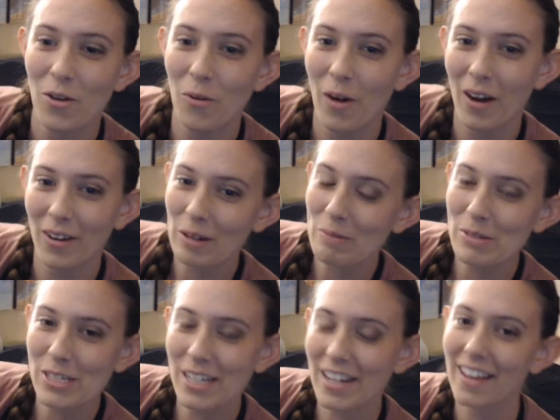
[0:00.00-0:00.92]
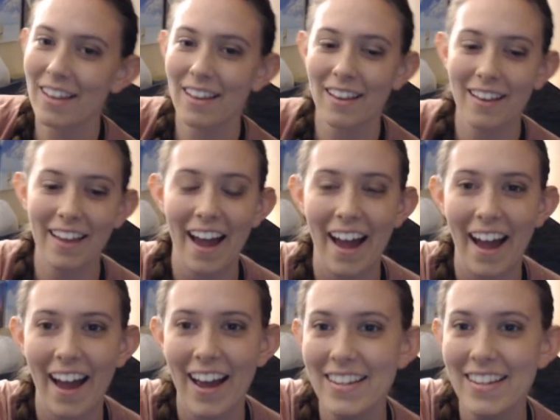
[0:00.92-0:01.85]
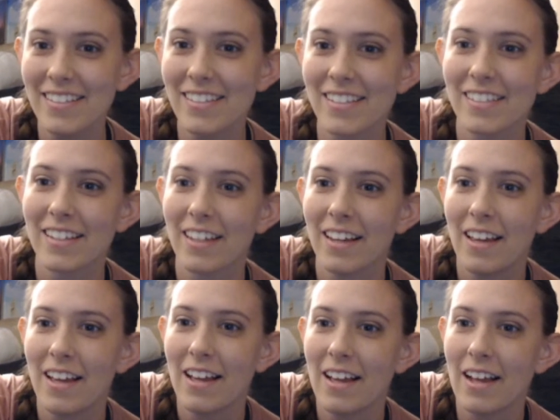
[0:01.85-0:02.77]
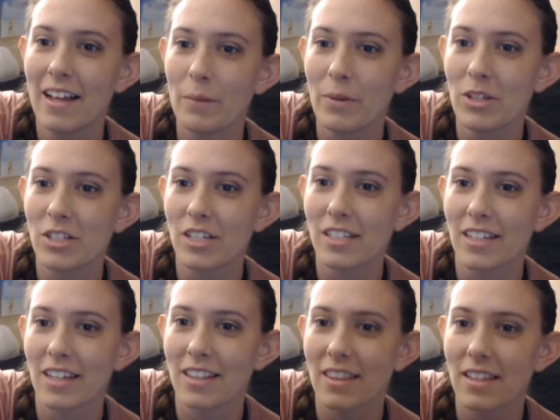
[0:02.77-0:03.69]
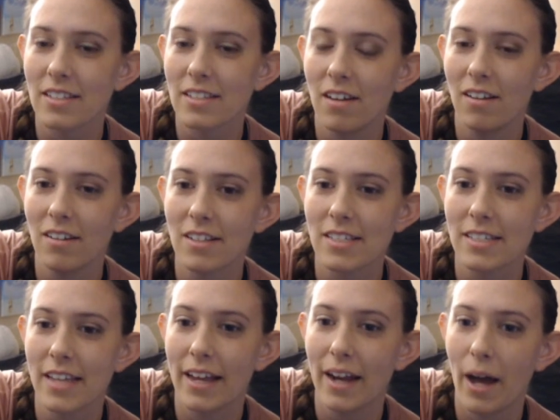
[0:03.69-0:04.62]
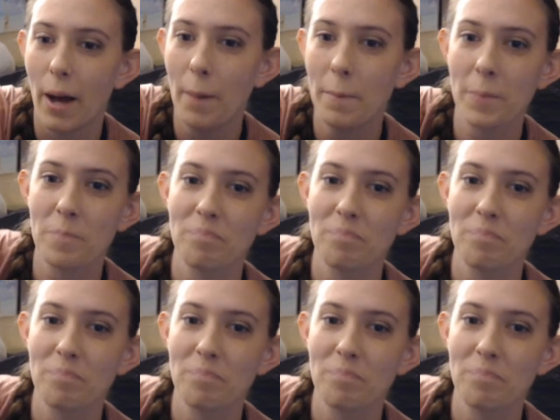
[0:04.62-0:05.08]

welcome to class. Let me just get this all set up.